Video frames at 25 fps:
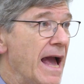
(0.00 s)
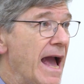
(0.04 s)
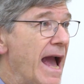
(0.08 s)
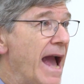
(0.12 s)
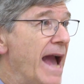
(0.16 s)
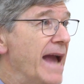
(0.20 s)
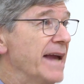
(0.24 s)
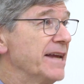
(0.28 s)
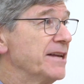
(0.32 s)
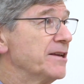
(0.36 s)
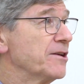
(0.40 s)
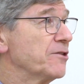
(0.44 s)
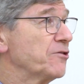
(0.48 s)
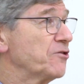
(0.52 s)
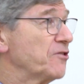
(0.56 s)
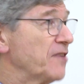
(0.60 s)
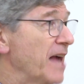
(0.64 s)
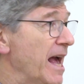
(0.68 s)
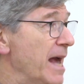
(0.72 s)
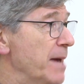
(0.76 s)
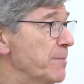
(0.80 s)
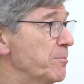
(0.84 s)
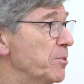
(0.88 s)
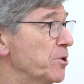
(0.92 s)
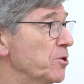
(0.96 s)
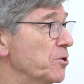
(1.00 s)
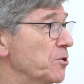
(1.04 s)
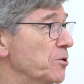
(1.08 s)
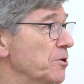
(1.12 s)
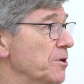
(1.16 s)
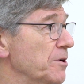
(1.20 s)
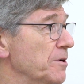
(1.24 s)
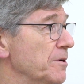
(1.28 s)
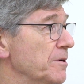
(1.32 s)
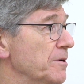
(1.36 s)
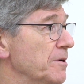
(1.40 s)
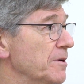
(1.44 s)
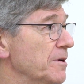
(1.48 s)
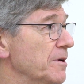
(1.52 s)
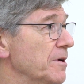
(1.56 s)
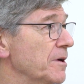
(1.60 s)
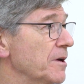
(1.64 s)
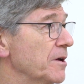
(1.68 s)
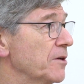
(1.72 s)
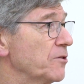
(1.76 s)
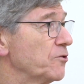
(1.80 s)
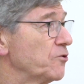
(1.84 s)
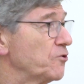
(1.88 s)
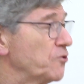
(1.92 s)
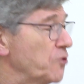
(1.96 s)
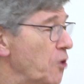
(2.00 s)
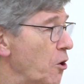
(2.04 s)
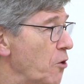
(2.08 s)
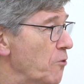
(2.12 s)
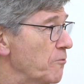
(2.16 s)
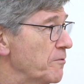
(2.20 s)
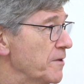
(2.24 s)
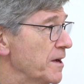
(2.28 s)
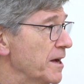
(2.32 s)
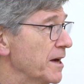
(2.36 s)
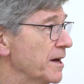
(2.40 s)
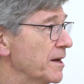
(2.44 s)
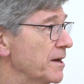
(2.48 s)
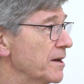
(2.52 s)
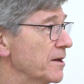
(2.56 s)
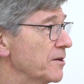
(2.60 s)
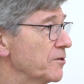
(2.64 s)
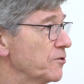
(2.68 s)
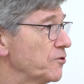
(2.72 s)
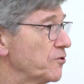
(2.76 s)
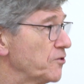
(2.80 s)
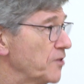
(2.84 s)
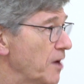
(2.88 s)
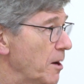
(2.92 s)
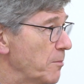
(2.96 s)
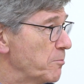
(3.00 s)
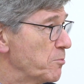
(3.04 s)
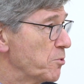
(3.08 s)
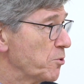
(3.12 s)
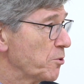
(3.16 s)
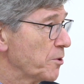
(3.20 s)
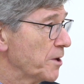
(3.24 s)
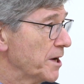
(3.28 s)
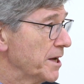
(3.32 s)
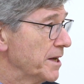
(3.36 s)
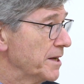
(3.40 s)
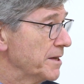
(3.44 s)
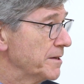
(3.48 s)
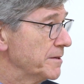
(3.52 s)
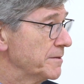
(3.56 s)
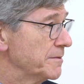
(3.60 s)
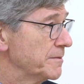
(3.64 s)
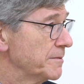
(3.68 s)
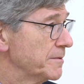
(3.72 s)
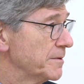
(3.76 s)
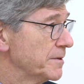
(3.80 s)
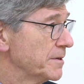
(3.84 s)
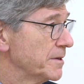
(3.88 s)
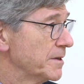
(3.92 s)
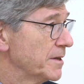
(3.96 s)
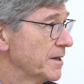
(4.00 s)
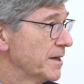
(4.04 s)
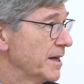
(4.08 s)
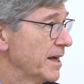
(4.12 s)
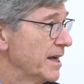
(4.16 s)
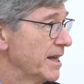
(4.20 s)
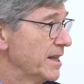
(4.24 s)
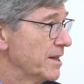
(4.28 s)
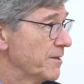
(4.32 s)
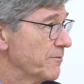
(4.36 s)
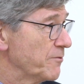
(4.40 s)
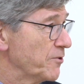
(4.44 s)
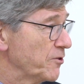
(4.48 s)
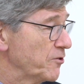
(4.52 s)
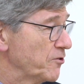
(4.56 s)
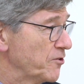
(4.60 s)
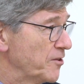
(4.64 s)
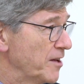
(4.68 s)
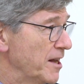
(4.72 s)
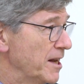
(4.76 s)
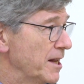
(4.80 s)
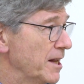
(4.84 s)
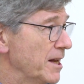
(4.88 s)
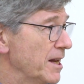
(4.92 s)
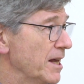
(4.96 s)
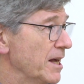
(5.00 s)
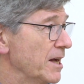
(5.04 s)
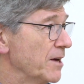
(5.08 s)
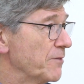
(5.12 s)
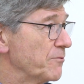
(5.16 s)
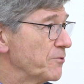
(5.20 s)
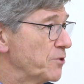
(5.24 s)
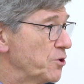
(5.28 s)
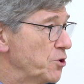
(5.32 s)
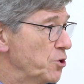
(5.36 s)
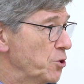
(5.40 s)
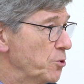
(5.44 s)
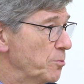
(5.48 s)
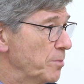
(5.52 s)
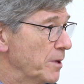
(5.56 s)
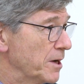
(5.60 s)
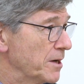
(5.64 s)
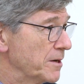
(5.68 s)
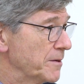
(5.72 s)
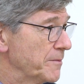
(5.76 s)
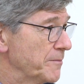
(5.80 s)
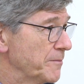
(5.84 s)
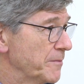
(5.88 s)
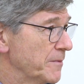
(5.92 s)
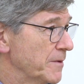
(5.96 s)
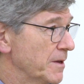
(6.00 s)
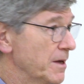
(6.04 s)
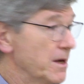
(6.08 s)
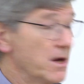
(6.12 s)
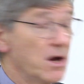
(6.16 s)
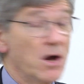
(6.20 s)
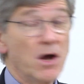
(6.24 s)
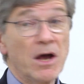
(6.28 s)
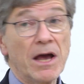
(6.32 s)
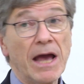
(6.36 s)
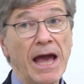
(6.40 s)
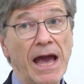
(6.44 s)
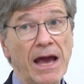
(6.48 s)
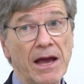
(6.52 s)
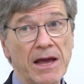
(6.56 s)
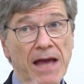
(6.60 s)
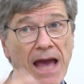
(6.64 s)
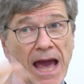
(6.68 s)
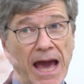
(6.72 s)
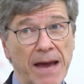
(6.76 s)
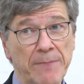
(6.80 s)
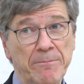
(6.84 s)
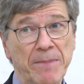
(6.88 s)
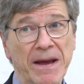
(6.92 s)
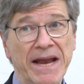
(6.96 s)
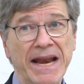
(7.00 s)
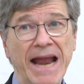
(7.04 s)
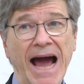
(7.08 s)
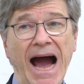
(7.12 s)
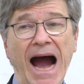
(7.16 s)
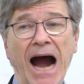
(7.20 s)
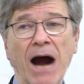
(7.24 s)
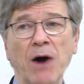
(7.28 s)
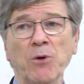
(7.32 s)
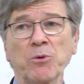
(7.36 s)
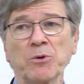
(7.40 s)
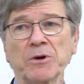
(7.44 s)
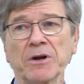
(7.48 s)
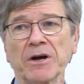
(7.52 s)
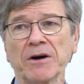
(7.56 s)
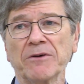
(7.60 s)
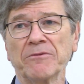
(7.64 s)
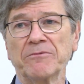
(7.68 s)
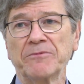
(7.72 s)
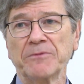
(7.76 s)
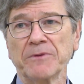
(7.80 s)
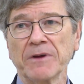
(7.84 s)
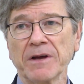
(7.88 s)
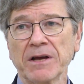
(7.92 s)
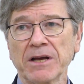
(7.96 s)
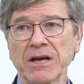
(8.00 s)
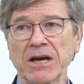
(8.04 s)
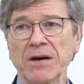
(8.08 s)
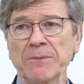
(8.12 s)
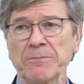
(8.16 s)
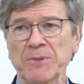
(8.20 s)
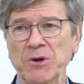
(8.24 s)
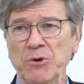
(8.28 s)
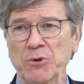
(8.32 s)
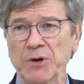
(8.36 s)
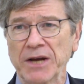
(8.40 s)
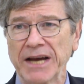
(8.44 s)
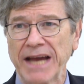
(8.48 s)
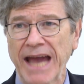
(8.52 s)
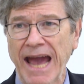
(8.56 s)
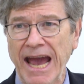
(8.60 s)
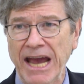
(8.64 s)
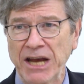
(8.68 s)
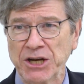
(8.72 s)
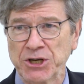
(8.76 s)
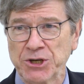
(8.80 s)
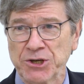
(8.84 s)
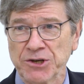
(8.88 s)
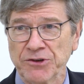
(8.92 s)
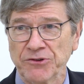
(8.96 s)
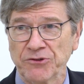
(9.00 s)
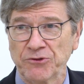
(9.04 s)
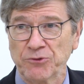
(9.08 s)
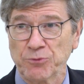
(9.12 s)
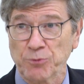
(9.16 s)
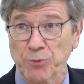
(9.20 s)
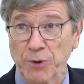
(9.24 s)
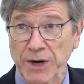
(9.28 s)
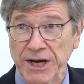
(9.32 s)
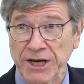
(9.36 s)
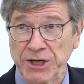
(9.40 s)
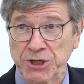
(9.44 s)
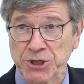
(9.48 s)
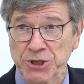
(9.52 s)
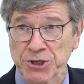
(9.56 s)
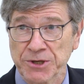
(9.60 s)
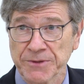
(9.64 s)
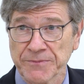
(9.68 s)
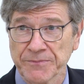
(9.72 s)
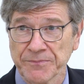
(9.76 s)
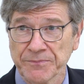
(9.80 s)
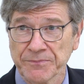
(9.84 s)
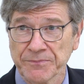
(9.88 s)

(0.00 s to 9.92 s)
a disabled Soviet submarine in the vicinity of Cuba had been out of communications reach,